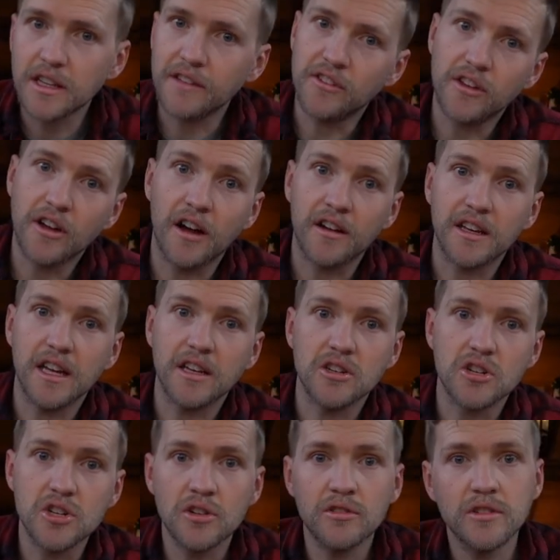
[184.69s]
If you can't get
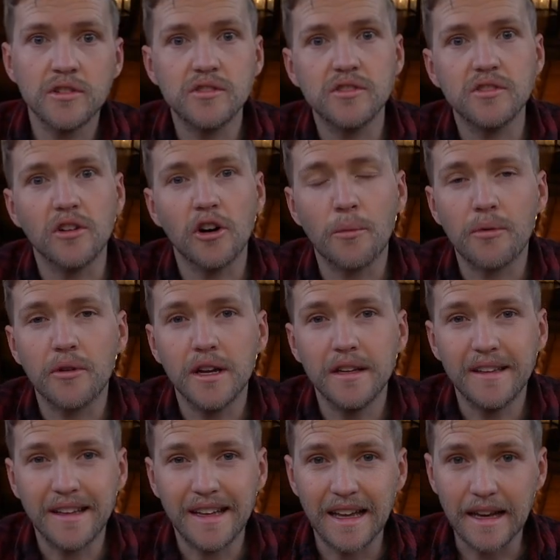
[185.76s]
insurance, you're
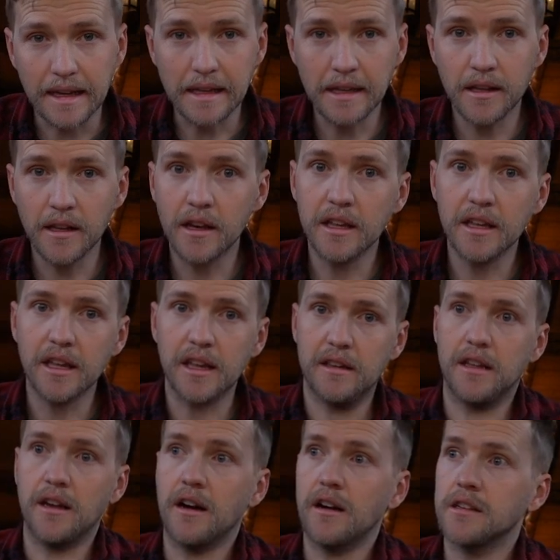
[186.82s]
operating illegally in
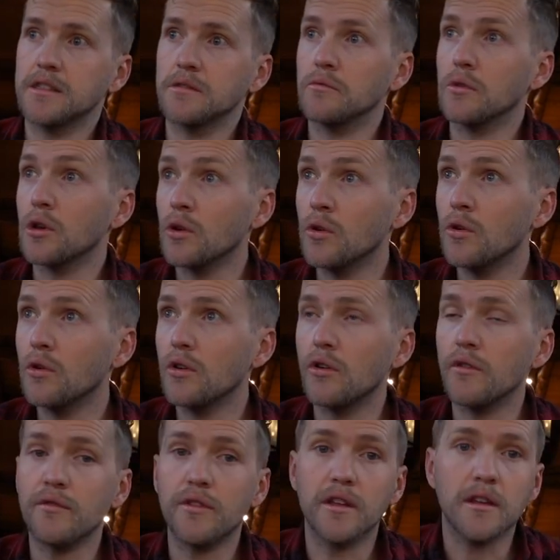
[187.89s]
the eyes of the law
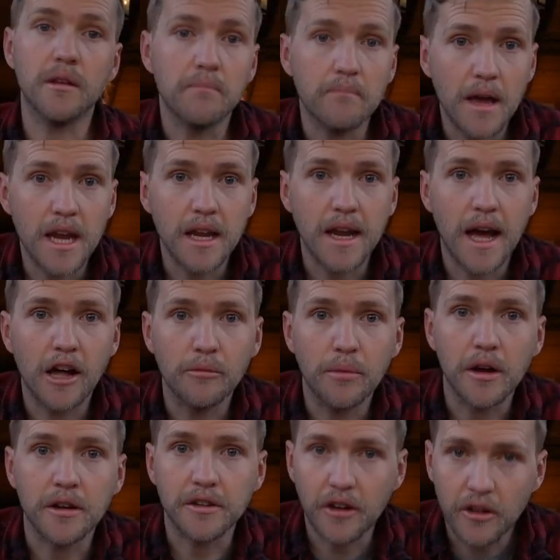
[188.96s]
of the main
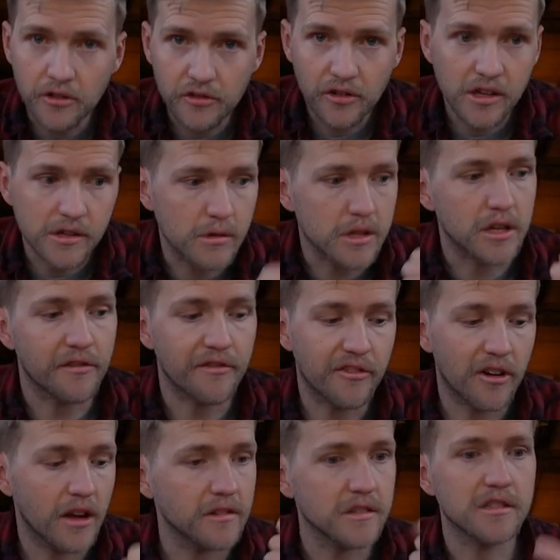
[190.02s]
Alpine countries, which are
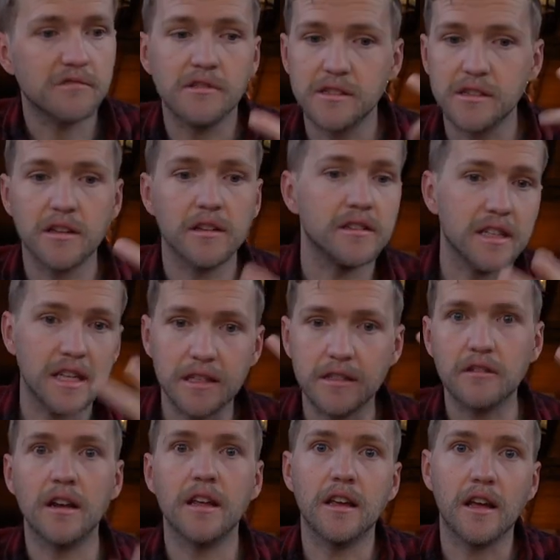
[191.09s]
France, Switzerland,
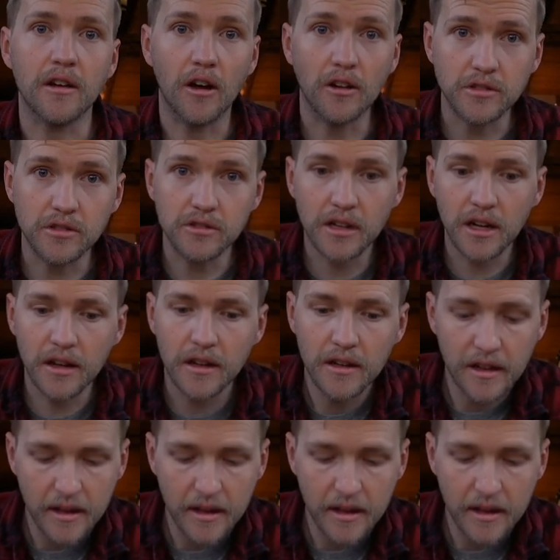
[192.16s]
Italy, and Austria.